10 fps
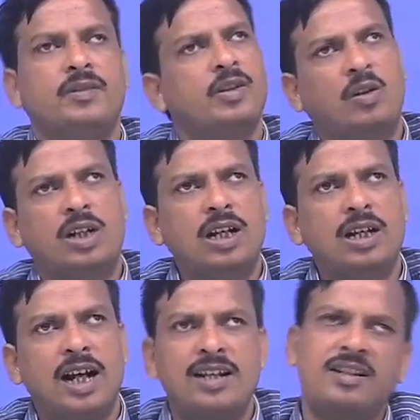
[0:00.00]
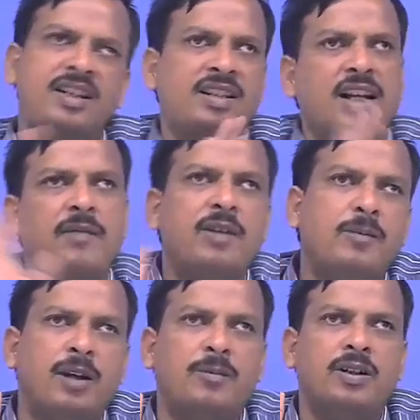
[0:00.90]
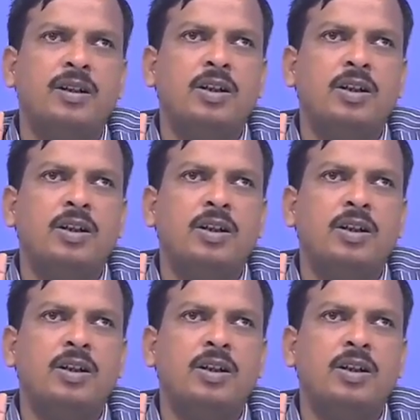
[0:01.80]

Okay? As a teacher I am developing.